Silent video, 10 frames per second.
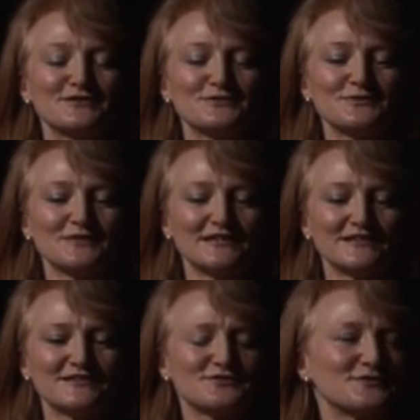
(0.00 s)
who
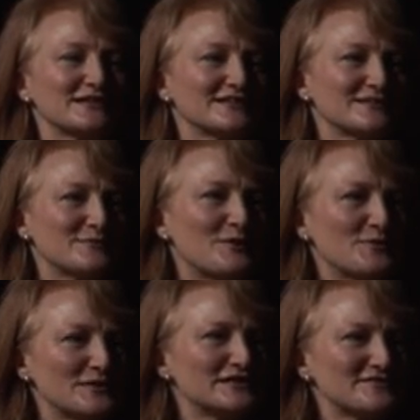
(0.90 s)
is a great
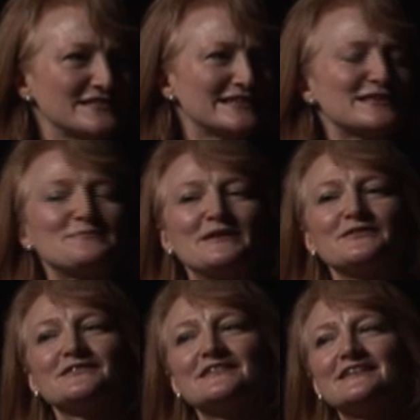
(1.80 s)
opponent of the death
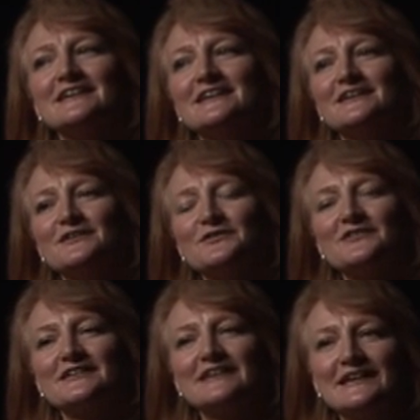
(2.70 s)
penalty, who
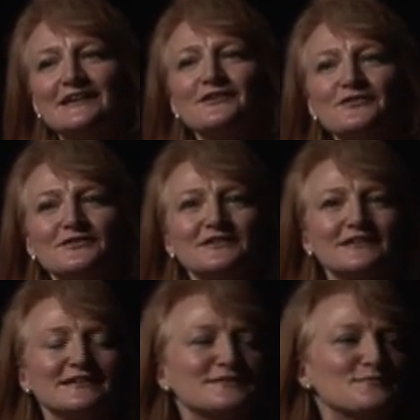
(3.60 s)
said anger
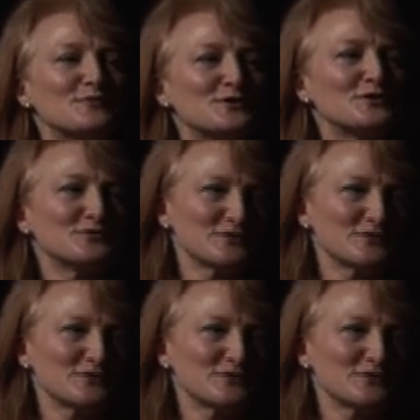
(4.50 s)
is a moral